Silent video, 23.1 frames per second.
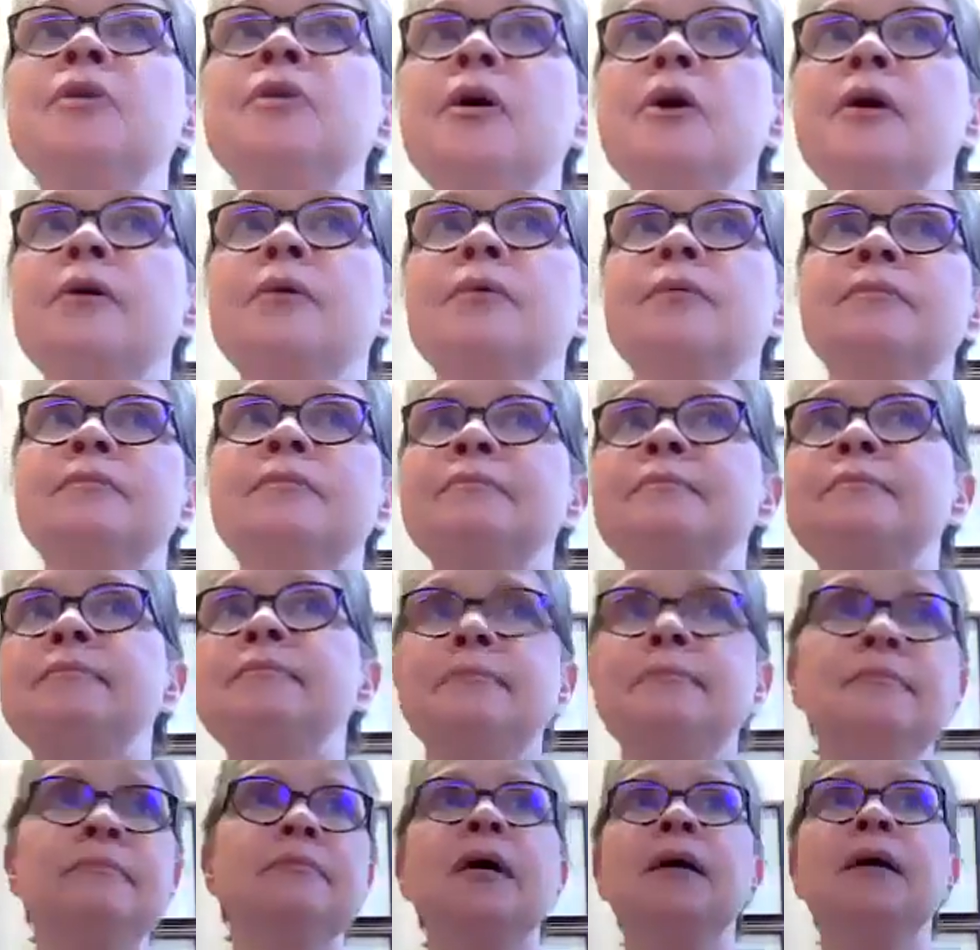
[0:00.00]
know
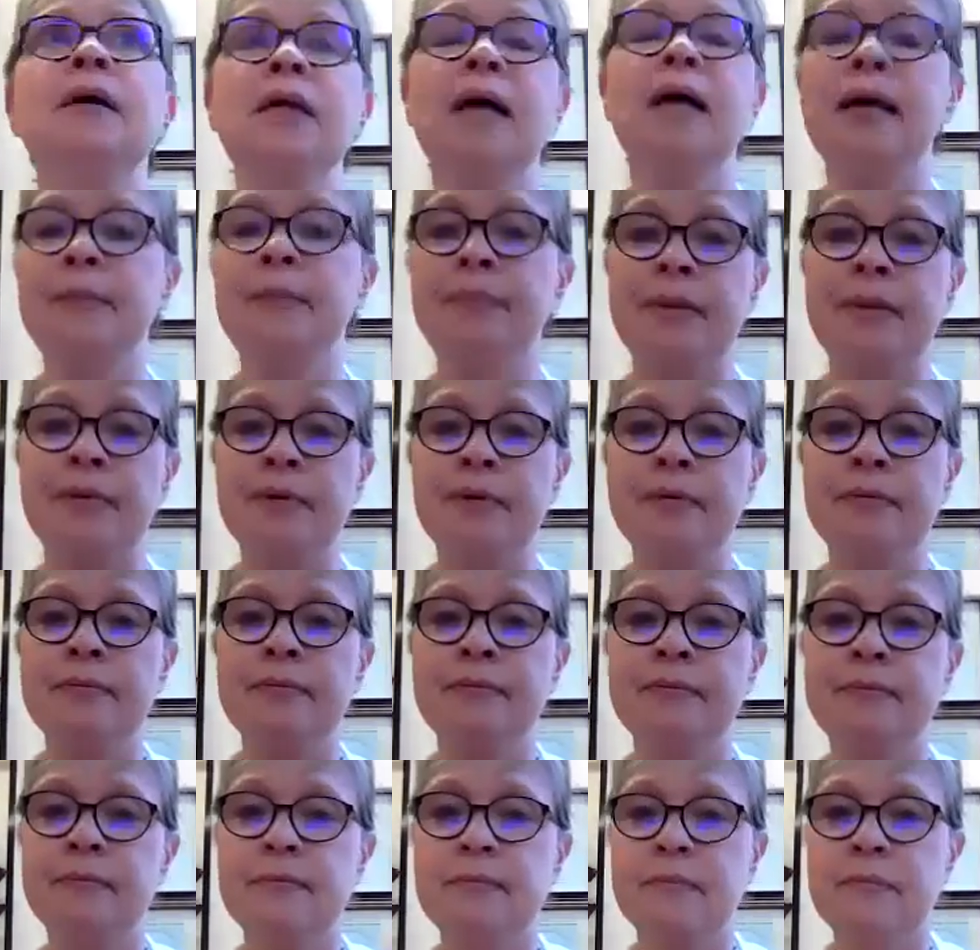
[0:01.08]
a lot of people
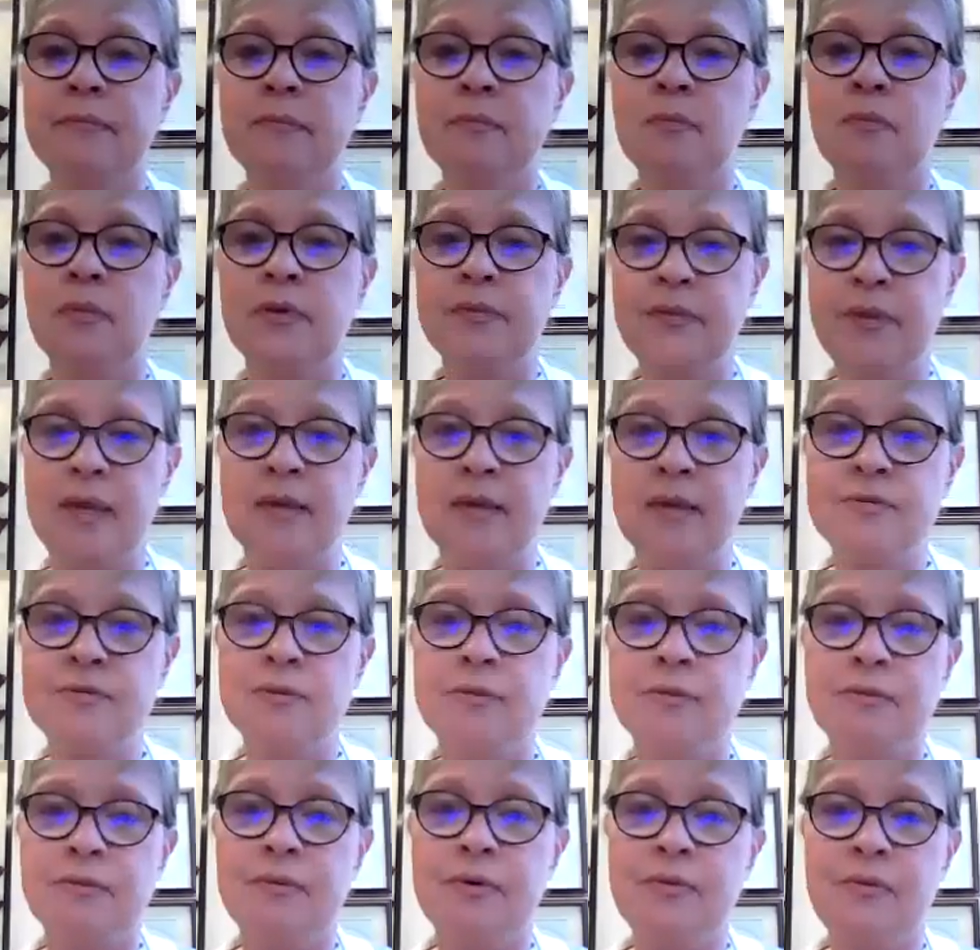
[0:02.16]
with cancer,
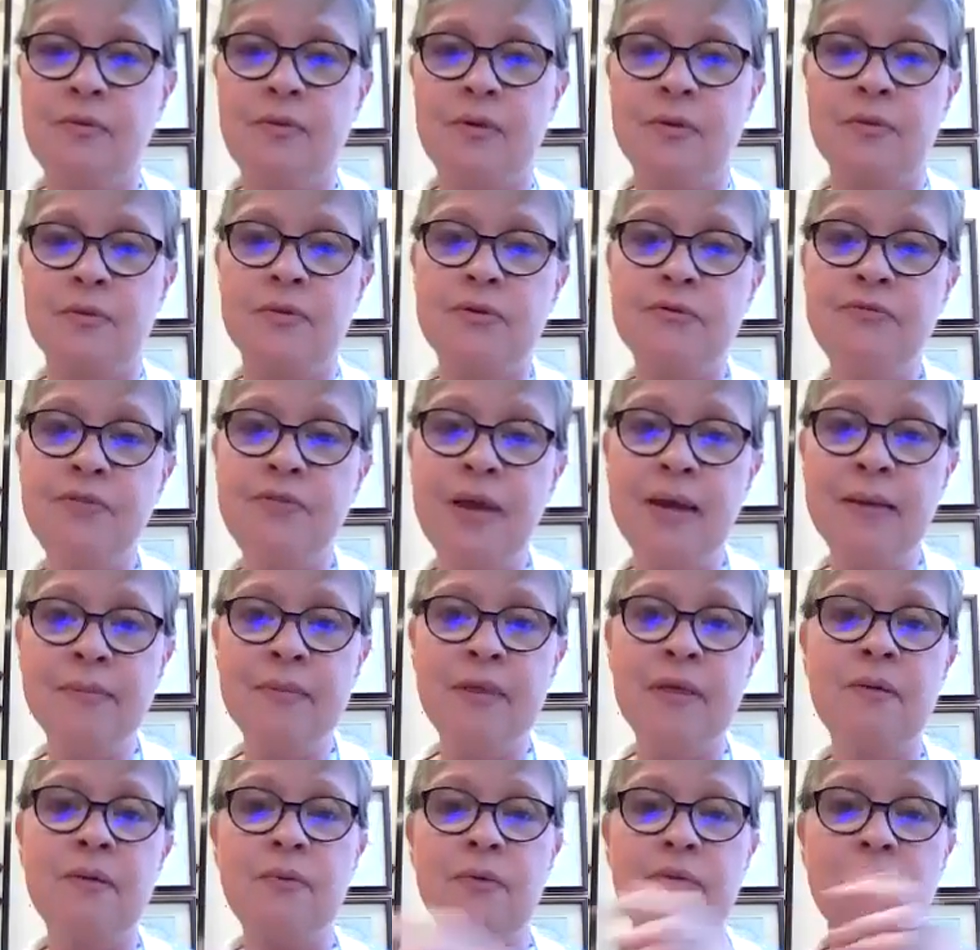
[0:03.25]
whether they're in your
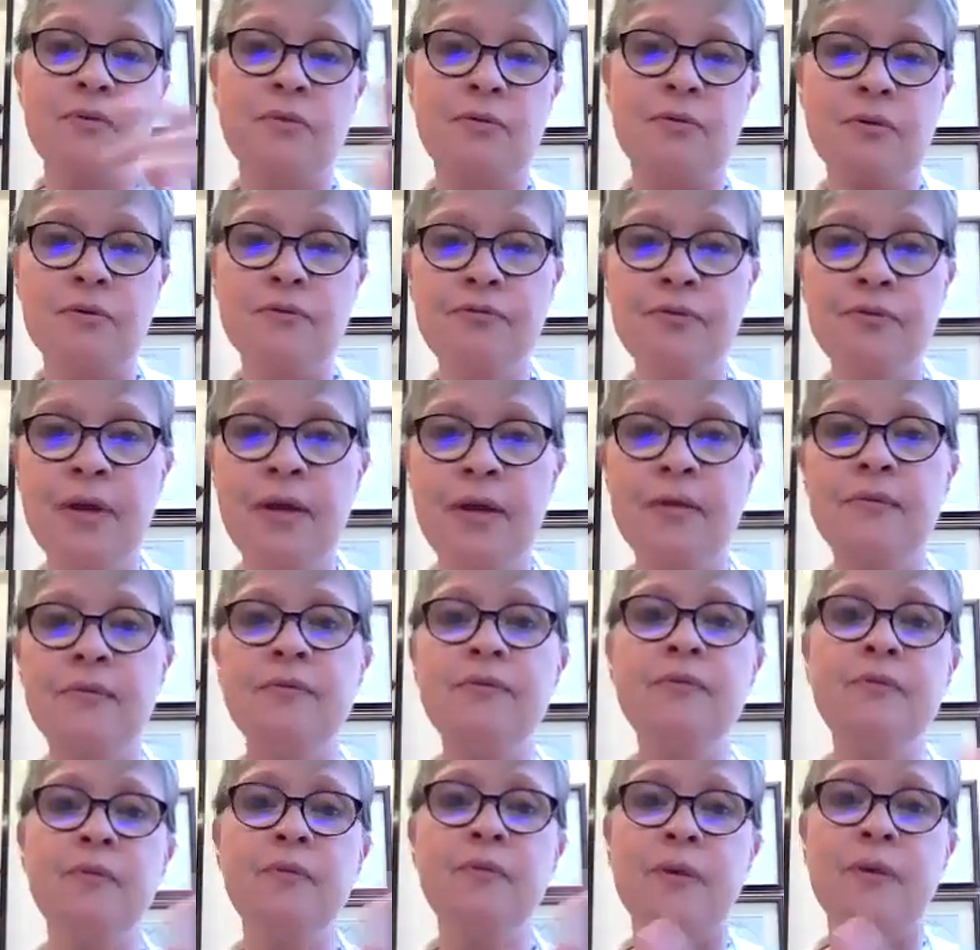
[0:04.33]
family, whether you're
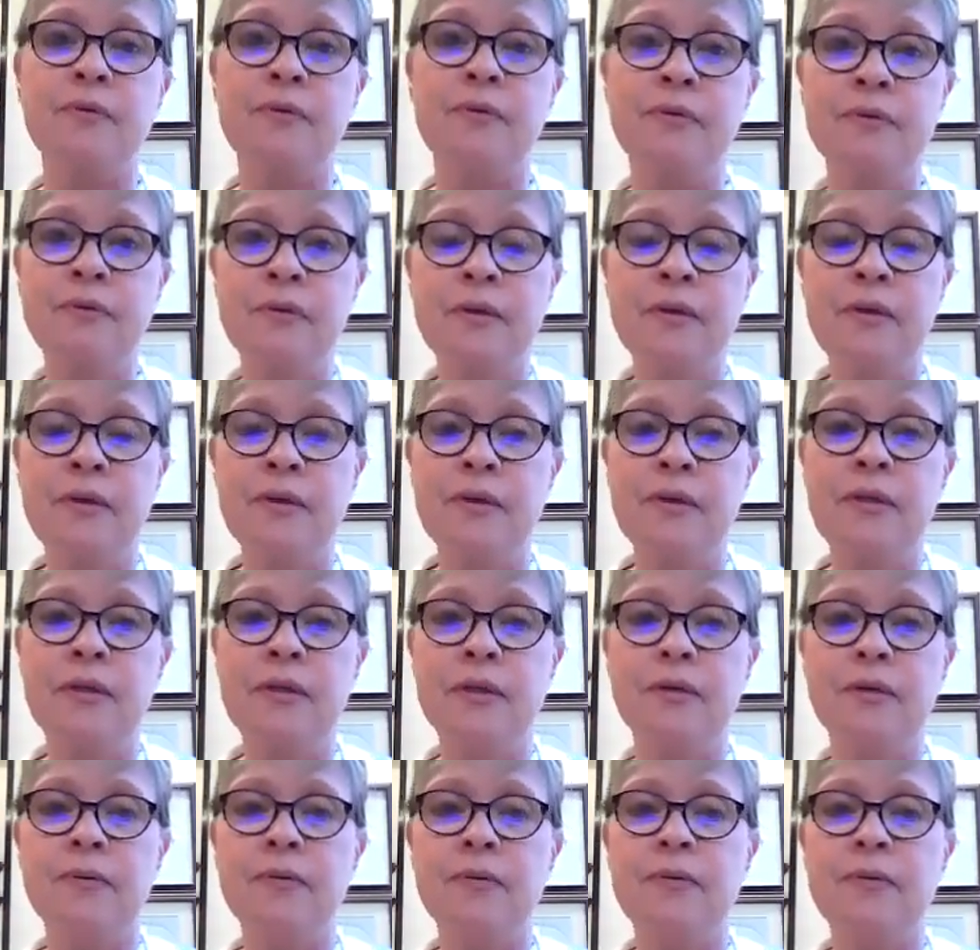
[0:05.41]
friends, whether, you
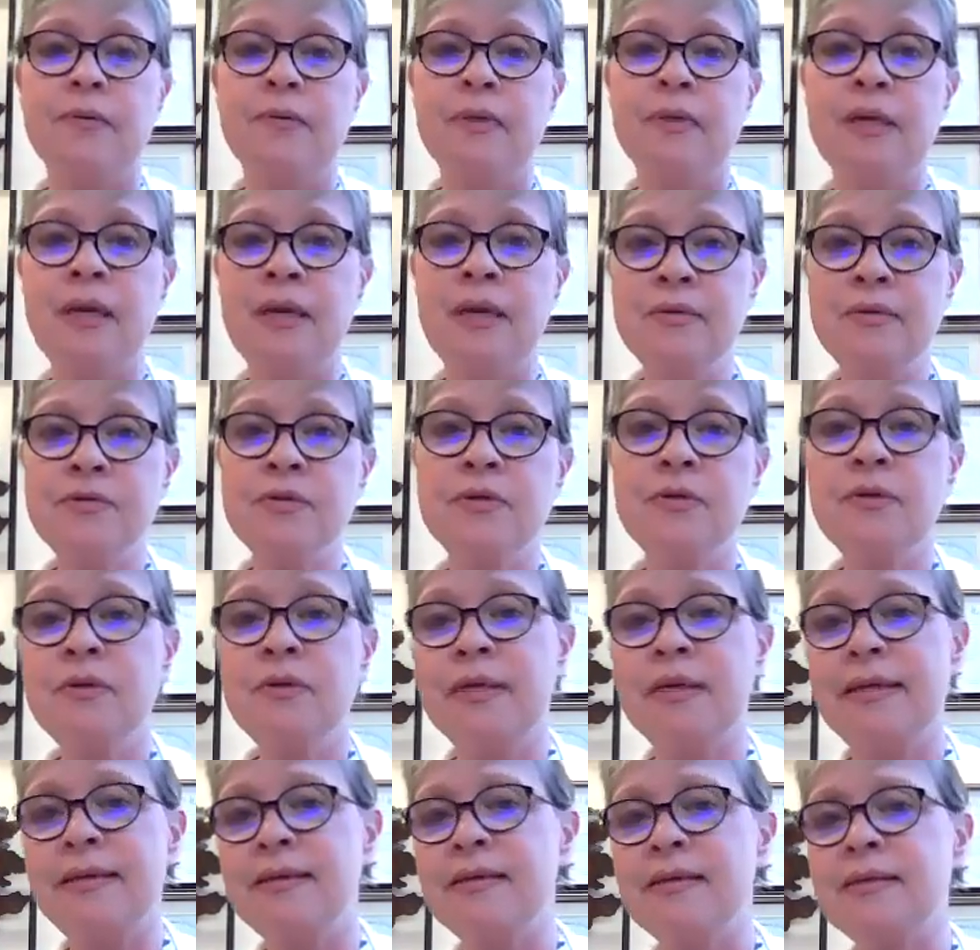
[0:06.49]
know,
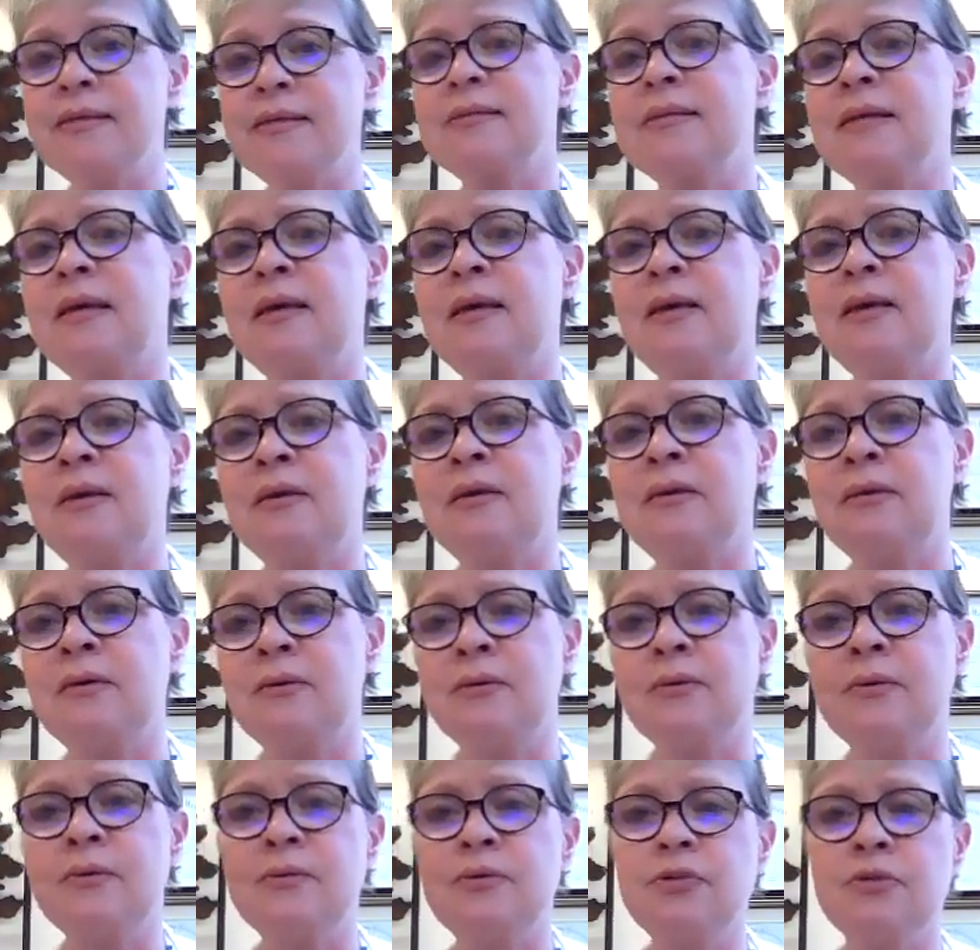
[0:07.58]
cancer is a
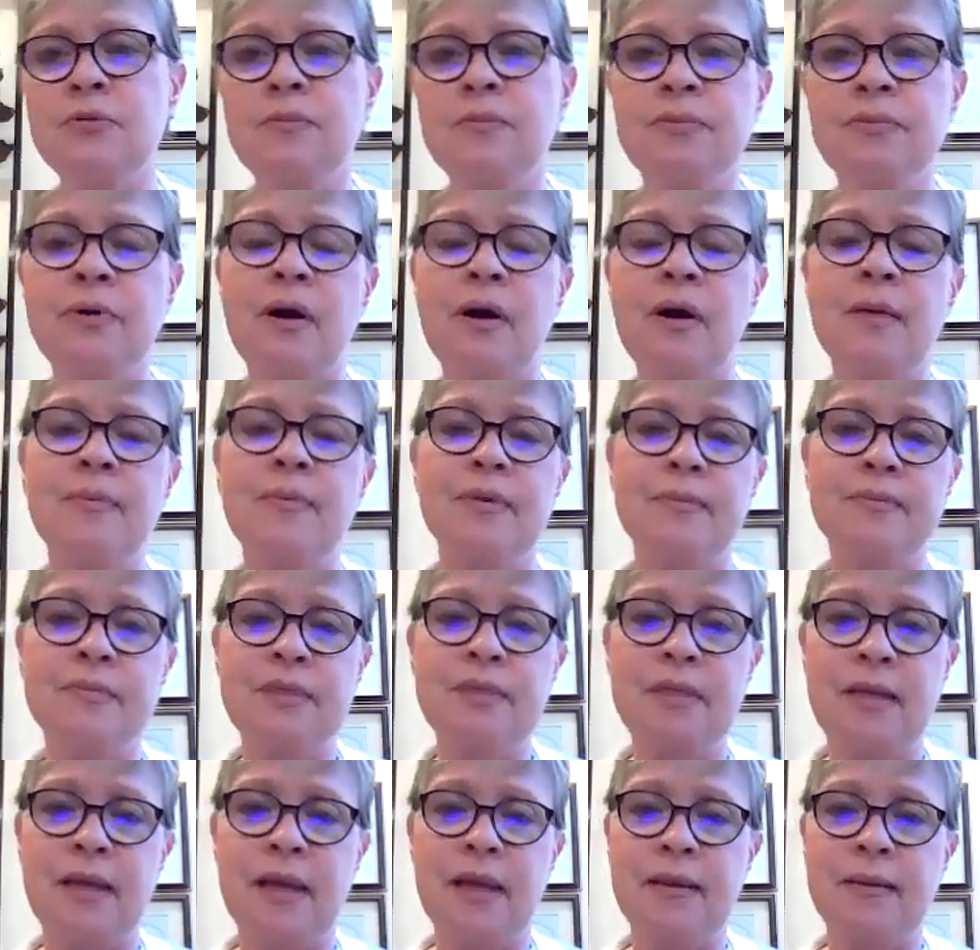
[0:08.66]
huge problem
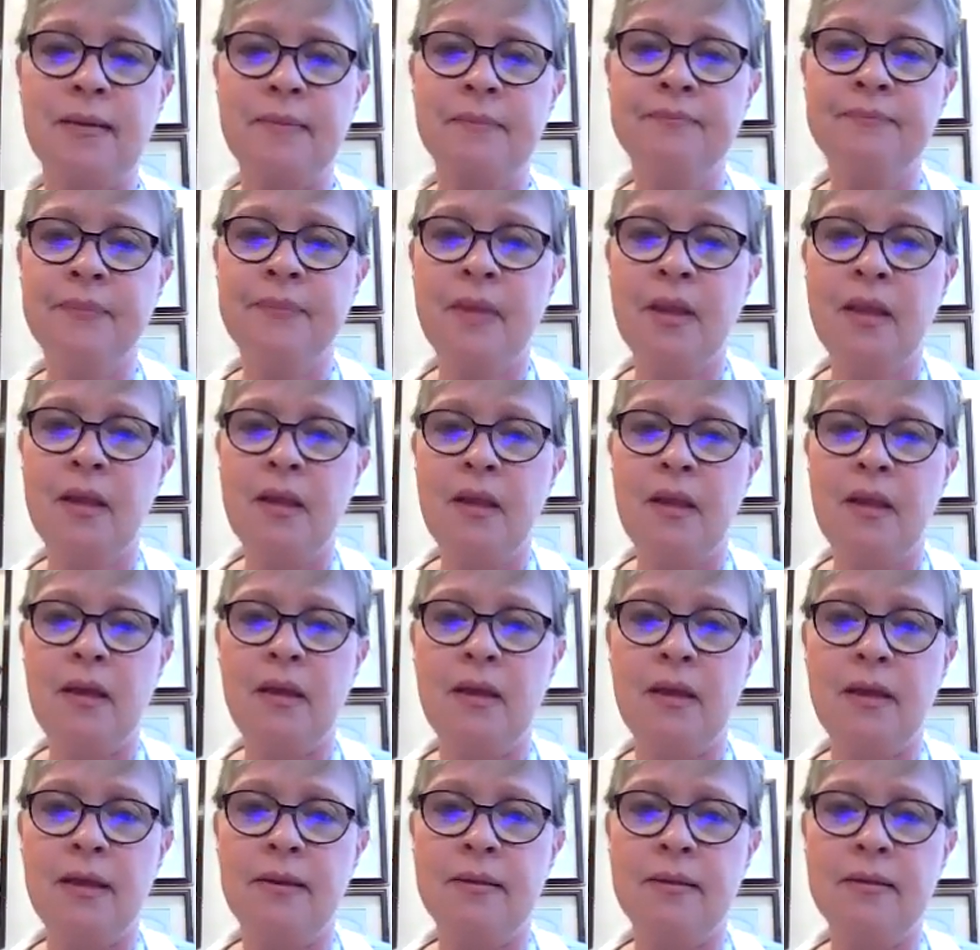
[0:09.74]
today.
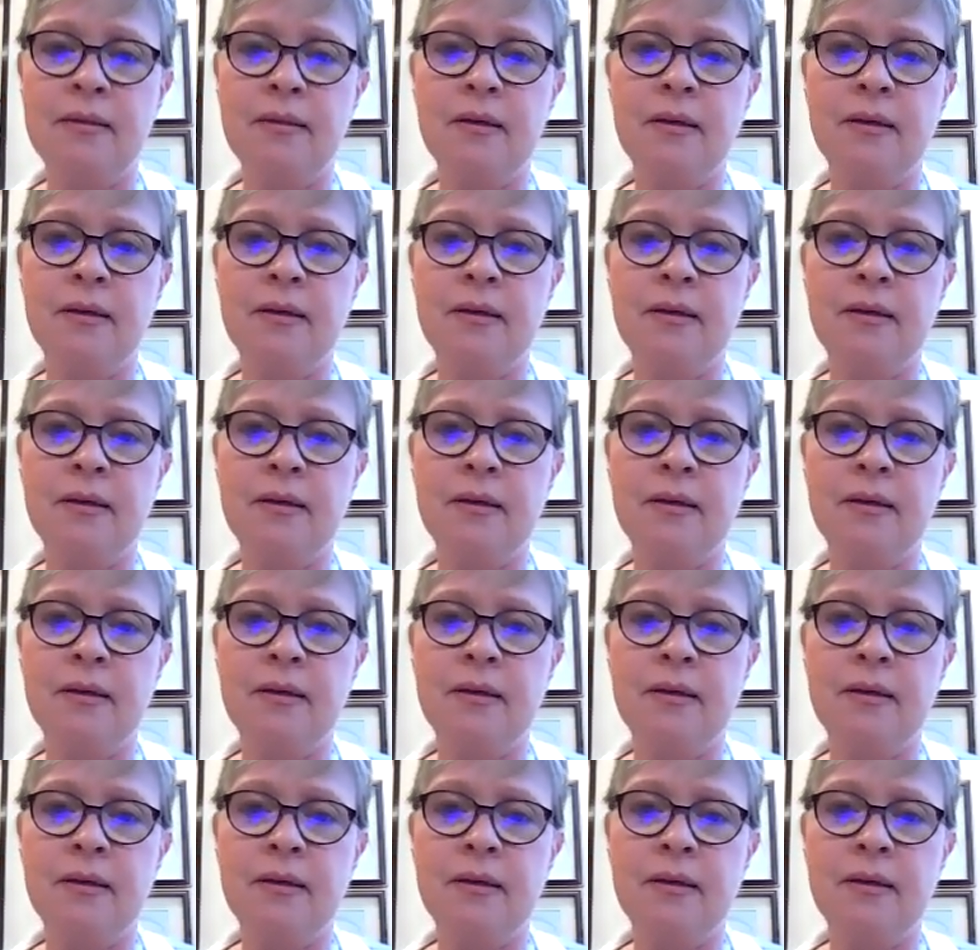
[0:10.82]
And